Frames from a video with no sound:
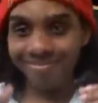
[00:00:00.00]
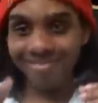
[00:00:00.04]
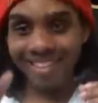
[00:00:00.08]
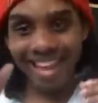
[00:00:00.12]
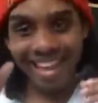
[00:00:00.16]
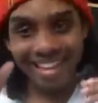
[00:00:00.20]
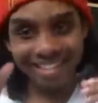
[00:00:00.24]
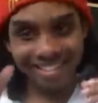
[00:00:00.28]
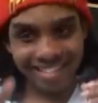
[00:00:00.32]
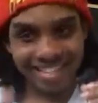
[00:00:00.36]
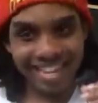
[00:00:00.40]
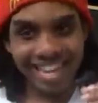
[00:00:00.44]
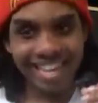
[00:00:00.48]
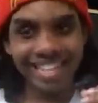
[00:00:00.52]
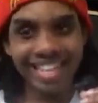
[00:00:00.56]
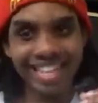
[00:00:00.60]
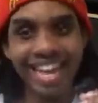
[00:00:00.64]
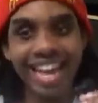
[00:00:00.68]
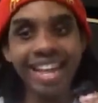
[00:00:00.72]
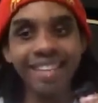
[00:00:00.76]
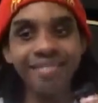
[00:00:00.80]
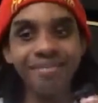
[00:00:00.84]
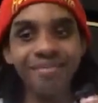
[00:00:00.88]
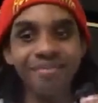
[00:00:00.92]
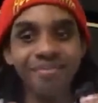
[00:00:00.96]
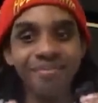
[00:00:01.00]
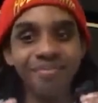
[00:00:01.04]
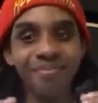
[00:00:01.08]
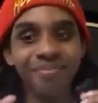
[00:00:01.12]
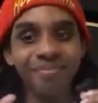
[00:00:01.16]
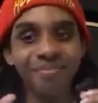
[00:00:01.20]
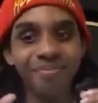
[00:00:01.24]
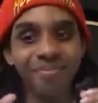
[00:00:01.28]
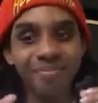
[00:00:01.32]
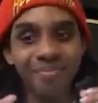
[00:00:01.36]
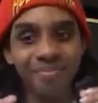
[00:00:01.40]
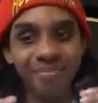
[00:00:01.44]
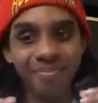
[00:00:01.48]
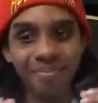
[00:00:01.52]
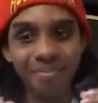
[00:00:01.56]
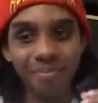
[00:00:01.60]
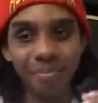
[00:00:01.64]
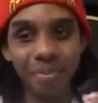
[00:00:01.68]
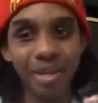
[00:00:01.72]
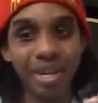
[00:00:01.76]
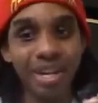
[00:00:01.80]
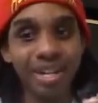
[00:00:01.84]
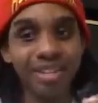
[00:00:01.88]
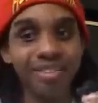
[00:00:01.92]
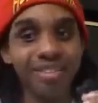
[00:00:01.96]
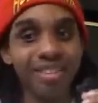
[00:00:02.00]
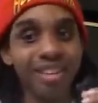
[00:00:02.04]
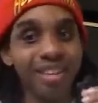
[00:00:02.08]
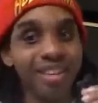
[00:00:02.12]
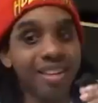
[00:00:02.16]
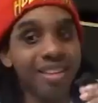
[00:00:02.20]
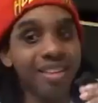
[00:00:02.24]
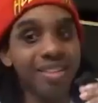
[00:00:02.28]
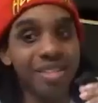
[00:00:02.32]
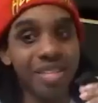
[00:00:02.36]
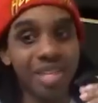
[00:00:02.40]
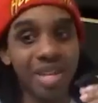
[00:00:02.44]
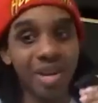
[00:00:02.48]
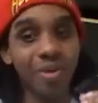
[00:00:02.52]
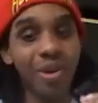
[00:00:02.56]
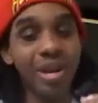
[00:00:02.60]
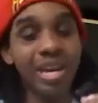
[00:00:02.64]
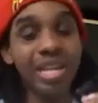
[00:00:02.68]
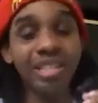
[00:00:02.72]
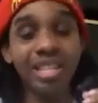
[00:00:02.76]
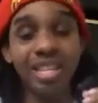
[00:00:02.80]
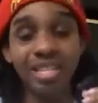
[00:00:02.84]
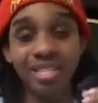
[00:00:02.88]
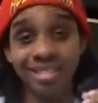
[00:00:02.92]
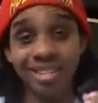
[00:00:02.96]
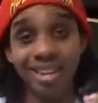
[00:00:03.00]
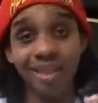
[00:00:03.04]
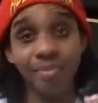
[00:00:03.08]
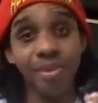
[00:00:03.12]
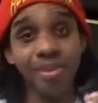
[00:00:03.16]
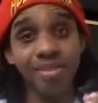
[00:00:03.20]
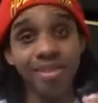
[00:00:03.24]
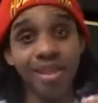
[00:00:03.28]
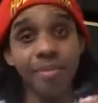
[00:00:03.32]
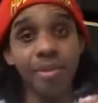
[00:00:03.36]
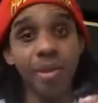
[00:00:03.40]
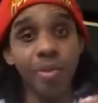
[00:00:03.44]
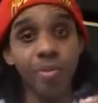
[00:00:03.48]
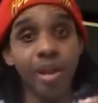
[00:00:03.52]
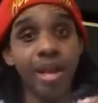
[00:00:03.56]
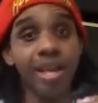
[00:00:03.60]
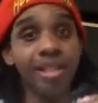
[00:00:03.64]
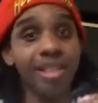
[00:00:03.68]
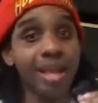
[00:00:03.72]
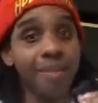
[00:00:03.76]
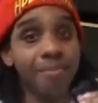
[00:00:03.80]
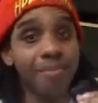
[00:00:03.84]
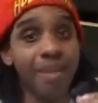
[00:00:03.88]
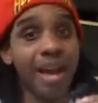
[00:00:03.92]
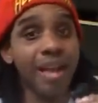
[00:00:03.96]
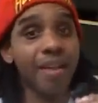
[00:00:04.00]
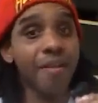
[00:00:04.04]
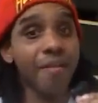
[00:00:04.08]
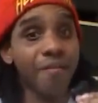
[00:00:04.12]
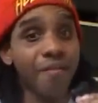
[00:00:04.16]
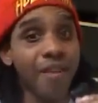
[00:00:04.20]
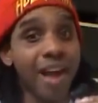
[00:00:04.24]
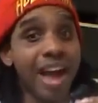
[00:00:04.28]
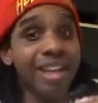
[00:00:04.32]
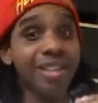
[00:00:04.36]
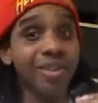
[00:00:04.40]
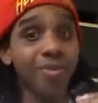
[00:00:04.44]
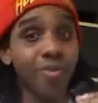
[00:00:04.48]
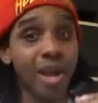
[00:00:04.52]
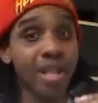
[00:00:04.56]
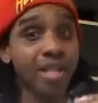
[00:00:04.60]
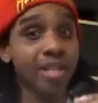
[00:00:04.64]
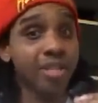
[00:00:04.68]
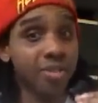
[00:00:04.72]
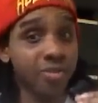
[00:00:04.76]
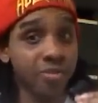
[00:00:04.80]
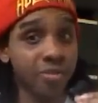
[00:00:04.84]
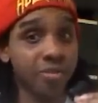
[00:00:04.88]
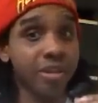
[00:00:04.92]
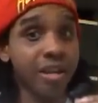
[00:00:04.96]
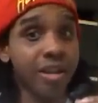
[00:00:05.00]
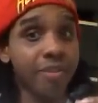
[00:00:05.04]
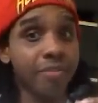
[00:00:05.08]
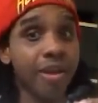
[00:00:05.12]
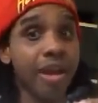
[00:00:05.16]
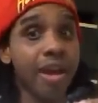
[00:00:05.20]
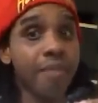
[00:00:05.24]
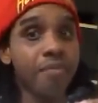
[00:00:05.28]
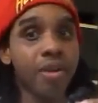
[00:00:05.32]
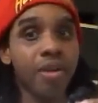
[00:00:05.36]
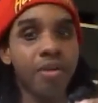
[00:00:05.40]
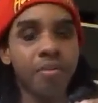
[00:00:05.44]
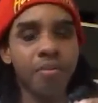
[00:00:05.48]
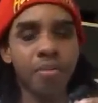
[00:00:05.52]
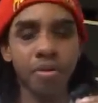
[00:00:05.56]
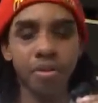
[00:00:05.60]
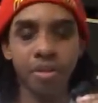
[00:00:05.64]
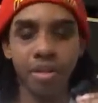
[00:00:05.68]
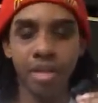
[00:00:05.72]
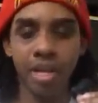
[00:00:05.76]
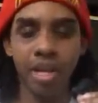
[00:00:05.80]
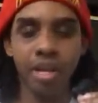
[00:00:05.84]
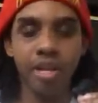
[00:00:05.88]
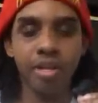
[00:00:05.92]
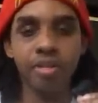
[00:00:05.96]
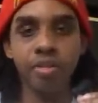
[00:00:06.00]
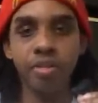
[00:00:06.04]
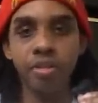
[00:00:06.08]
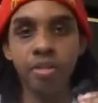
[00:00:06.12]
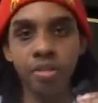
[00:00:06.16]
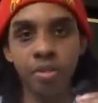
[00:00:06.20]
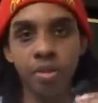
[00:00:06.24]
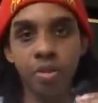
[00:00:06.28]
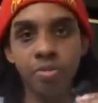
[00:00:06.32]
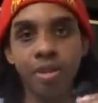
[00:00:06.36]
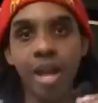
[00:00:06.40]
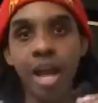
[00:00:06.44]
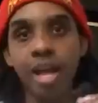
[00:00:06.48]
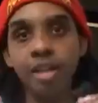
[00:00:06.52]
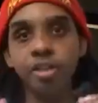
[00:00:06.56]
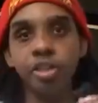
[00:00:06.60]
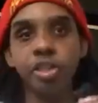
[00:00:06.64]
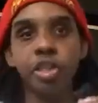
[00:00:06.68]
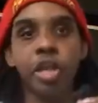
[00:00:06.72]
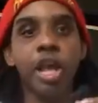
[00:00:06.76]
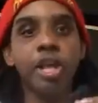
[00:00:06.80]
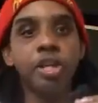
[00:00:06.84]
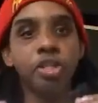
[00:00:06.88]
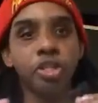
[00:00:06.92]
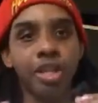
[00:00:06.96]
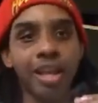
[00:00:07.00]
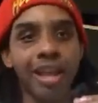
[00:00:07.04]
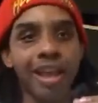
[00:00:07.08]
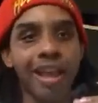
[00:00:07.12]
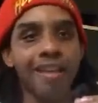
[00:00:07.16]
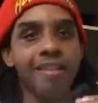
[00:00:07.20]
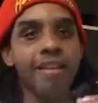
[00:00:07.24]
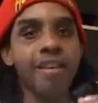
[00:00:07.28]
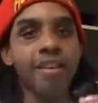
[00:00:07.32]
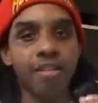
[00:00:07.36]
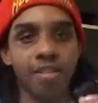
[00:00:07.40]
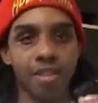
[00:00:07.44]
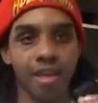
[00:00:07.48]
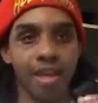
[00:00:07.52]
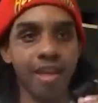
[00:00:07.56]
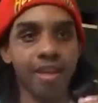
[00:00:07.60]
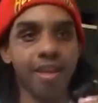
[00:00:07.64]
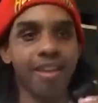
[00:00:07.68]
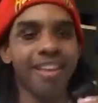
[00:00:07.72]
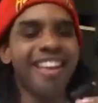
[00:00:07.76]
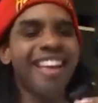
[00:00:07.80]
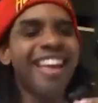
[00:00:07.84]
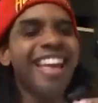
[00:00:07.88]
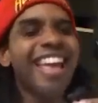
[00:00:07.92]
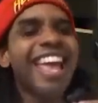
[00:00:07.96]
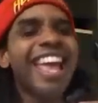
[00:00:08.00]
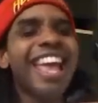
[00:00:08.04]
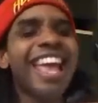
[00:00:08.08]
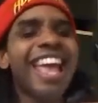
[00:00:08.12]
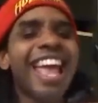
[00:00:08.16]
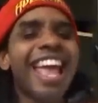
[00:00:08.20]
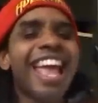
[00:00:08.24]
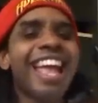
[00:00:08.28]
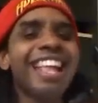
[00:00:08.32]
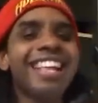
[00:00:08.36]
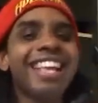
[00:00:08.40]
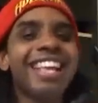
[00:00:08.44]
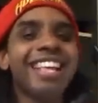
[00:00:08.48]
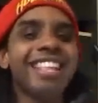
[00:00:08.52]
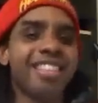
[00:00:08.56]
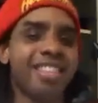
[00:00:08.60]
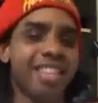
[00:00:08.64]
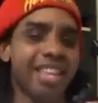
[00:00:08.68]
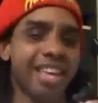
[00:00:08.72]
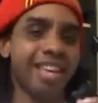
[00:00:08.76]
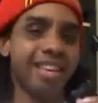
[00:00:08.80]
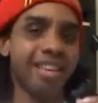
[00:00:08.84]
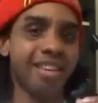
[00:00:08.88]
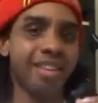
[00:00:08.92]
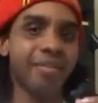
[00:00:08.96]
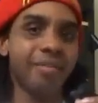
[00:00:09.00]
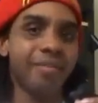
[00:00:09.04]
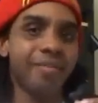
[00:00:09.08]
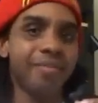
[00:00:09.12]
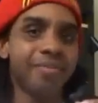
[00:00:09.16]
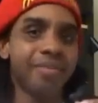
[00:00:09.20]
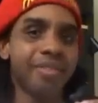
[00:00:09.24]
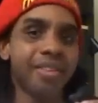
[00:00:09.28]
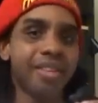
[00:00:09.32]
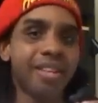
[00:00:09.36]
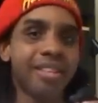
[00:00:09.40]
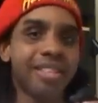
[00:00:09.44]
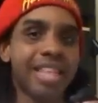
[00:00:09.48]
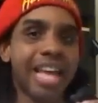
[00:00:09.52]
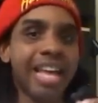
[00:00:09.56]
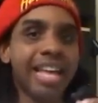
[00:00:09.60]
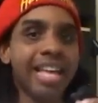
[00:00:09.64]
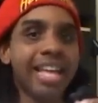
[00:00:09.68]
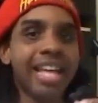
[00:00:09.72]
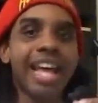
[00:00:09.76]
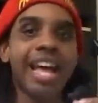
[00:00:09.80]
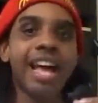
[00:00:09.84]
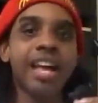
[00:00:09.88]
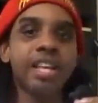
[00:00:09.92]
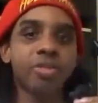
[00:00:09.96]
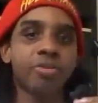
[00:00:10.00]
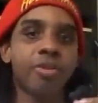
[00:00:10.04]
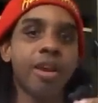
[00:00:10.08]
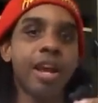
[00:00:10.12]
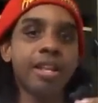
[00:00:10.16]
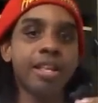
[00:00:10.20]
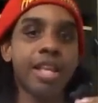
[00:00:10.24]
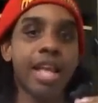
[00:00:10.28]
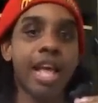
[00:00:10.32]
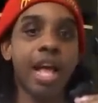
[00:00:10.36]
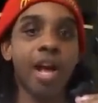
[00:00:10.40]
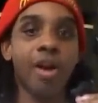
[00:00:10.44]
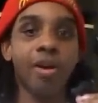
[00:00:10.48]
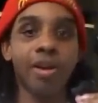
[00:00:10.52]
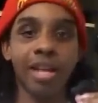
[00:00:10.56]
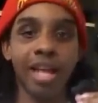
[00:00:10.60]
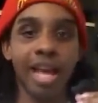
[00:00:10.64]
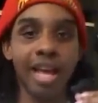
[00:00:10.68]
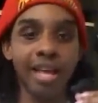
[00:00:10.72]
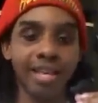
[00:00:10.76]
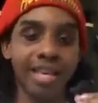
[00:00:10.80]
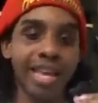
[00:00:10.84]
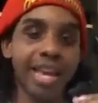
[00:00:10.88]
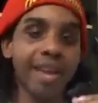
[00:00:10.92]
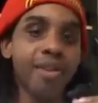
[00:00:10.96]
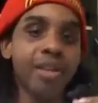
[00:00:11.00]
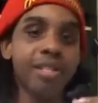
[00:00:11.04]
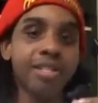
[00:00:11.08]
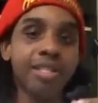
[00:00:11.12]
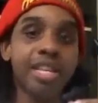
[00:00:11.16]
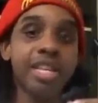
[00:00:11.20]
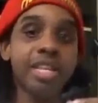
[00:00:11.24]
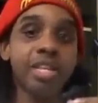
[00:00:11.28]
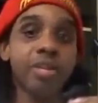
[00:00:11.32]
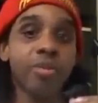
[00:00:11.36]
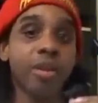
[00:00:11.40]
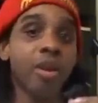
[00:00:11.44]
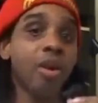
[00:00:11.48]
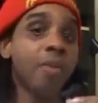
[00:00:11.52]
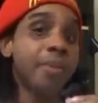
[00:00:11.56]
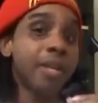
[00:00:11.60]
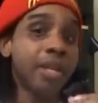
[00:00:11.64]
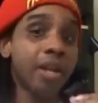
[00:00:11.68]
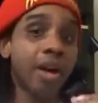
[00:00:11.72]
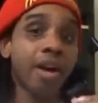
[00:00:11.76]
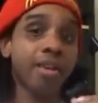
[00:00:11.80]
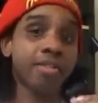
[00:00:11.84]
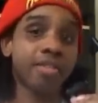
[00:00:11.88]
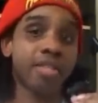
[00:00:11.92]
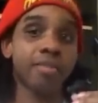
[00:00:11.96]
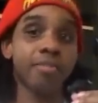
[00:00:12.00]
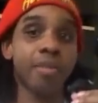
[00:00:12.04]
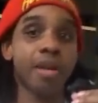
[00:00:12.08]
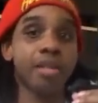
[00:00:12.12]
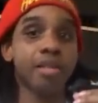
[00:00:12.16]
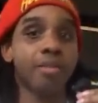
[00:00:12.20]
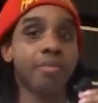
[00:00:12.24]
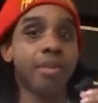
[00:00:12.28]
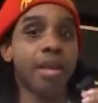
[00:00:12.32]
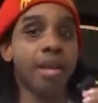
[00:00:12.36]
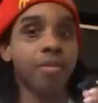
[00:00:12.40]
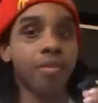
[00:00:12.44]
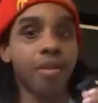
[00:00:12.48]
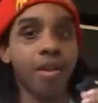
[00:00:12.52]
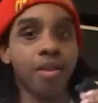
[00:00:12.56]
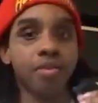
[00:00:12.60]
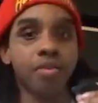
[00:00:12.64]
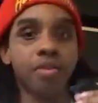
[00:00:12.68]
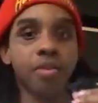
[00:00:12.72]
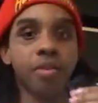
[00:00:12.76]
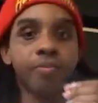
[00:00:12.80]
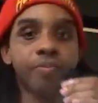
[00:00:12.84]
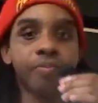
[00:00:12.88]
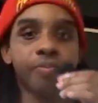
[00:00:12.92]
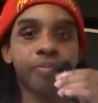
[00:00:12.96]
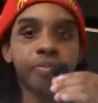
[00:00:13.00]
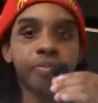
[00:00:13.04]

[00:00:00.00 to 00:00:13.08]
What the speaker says: I say that, but knowing the WWE, they might find a way to screw him up. Please do not change anything. Anything that he has right now, and I guarantee you he'll be awesome on the main roster.